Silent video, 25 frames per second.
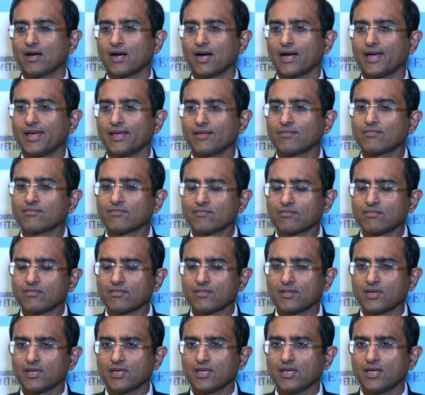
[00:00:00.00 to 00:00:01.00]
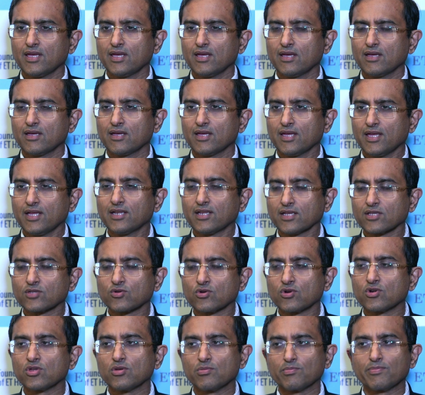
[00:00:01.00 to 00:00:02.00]
it is
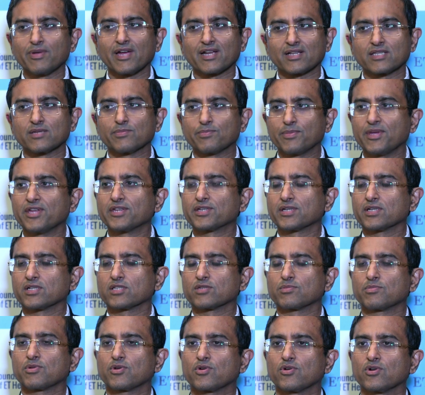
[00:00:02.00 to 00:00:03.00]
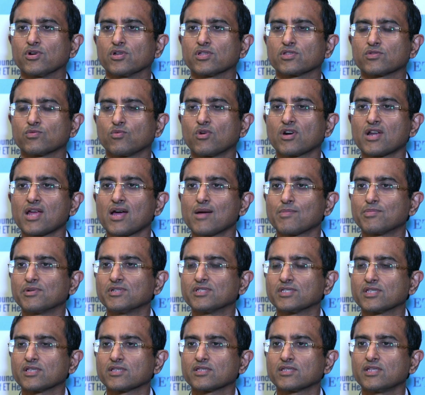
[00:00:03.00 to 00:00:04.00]
going to impact the patients, because what
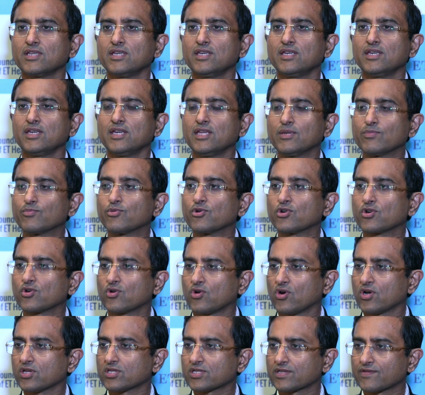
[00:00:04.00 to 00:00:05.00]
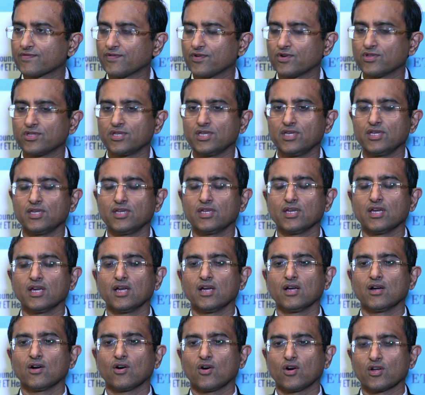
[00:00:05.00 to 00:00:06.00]
happens is the input costs for the
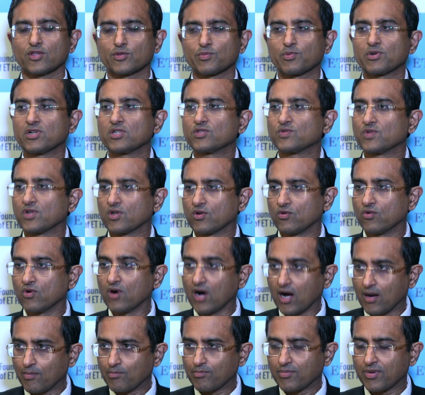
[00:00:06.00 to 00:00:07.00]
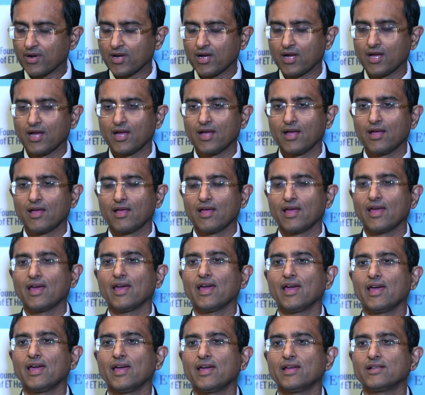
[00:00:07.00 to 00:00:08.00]
hospitals will go up,
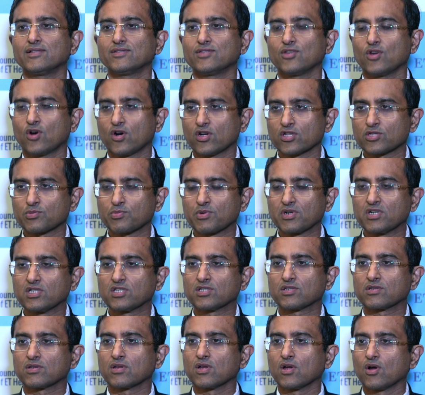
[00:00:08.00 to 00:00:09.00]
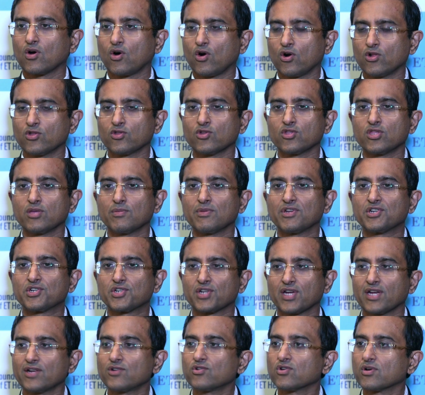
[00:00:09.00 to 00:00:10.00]
and the hospitals, although they may
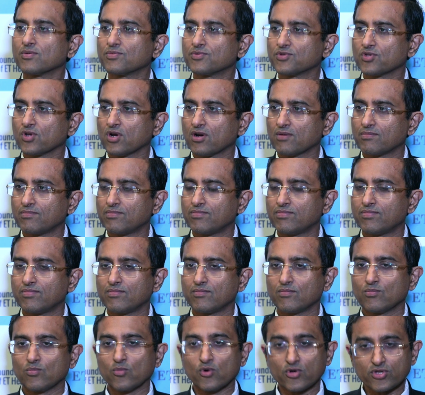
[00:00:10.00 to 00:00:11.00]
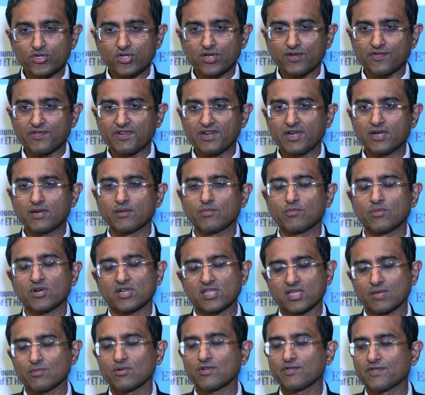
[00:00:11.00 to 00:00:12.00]
try to absorb most of it,
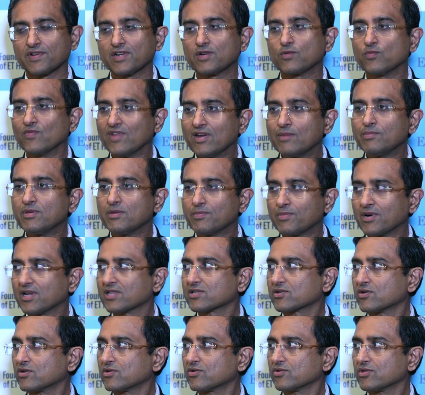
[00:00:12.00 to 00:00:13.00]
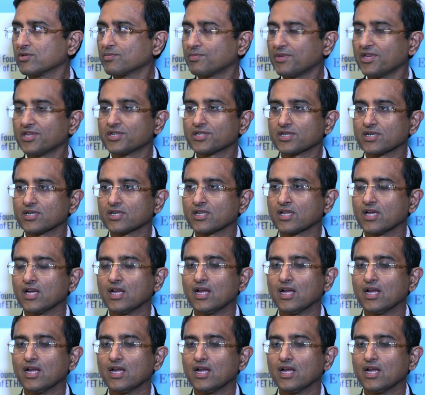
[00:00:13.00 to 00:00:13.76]
but some of it will be passed on to the patient.